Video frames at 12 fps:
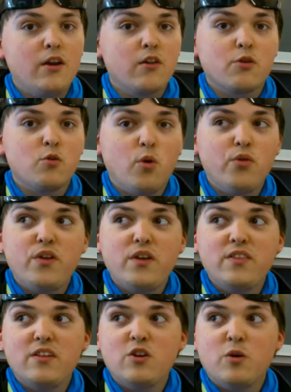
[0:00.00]
Another cool
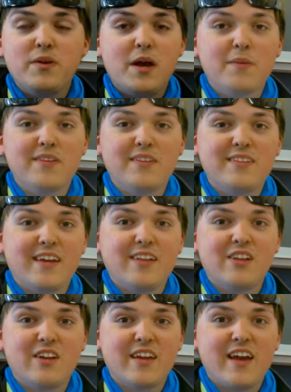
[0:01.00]
thing that you'll be able to take a
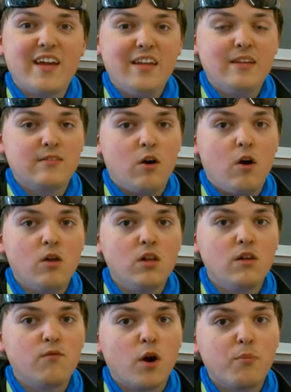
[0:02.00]
look at is
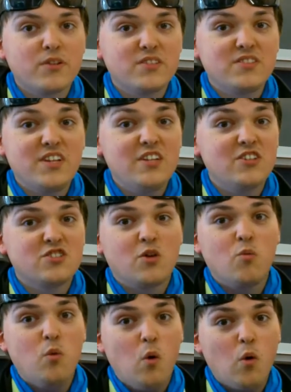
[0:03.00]
all of our prestigious
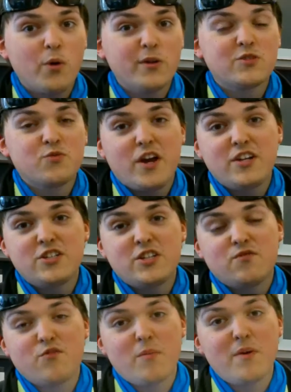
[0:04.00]
awards,
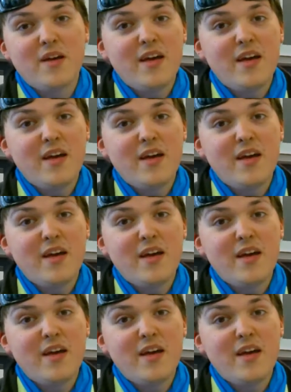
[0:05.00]
ranging from